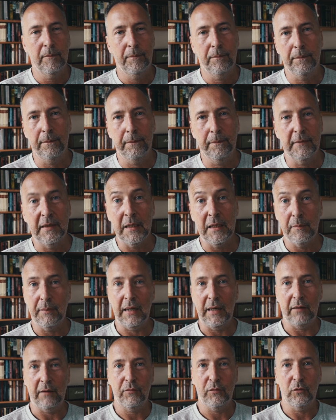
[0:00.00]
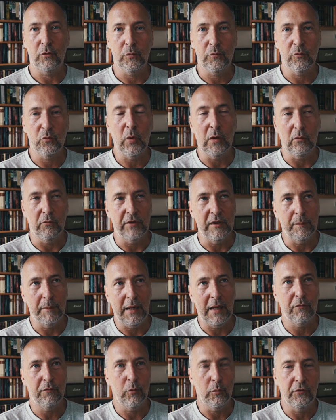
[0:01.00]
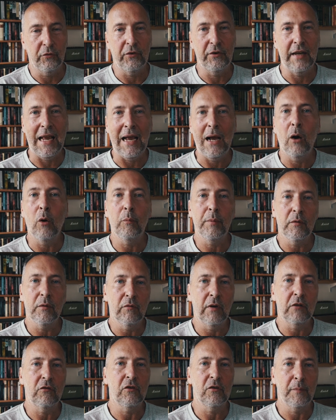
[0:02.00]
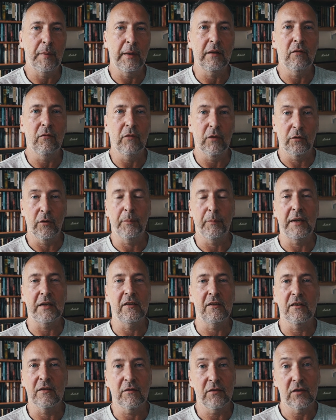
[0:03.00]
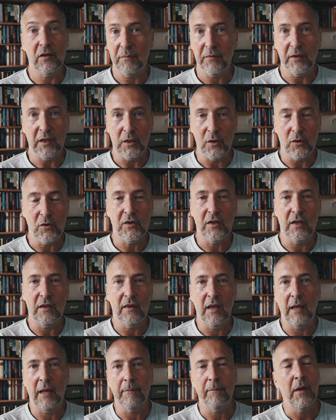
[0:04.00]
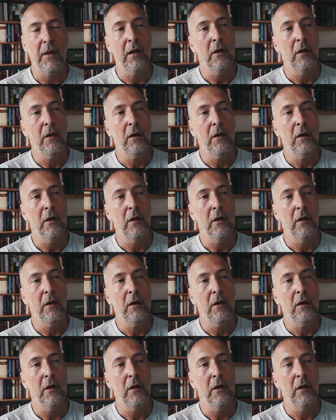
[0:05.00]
deplatformed, well, deplatformed now, but retrospectively on the basis of something you said then.